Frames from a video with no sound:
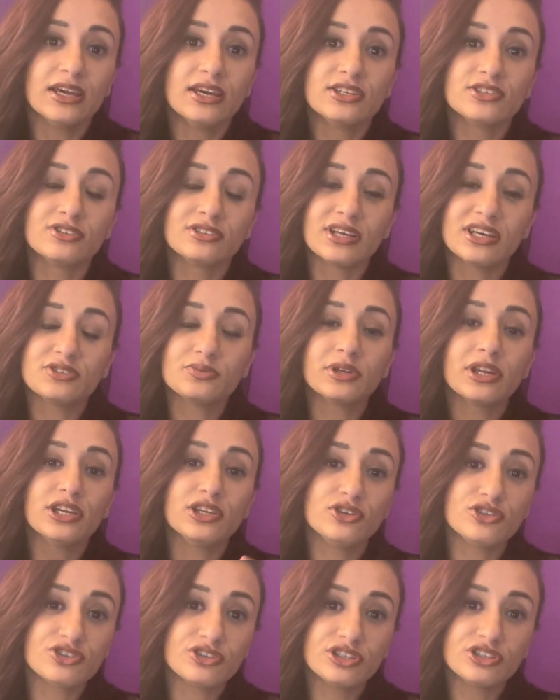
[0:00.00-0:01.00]
So that's what I
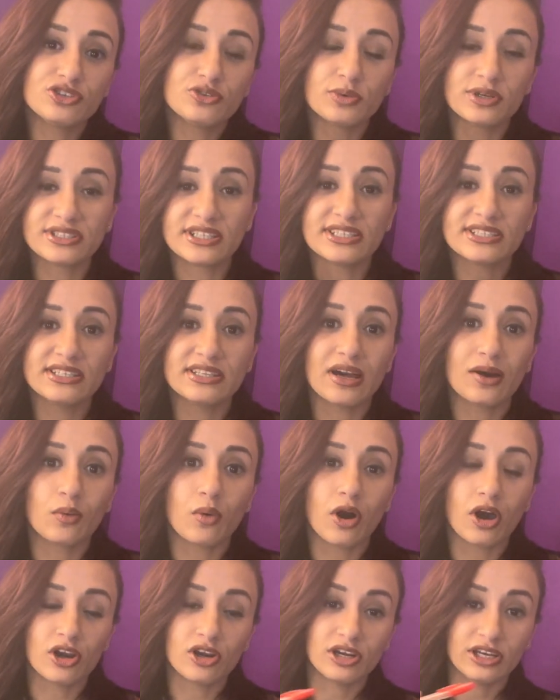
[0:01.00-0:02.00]
usually do. Once I see that
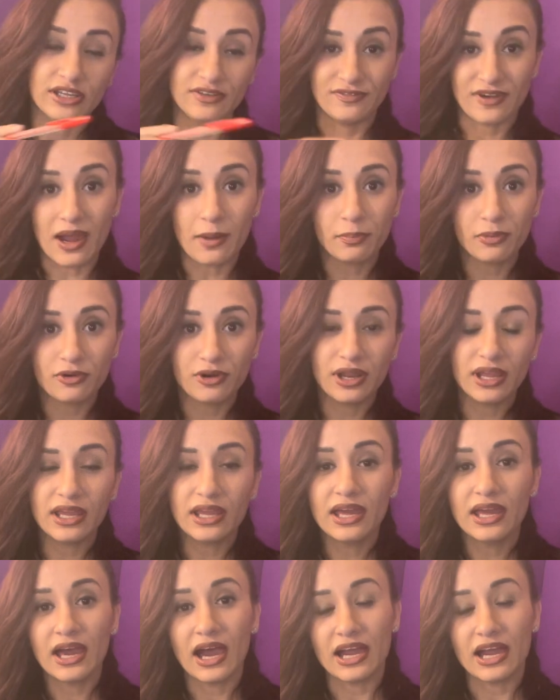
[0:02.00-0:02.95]
water evaporate,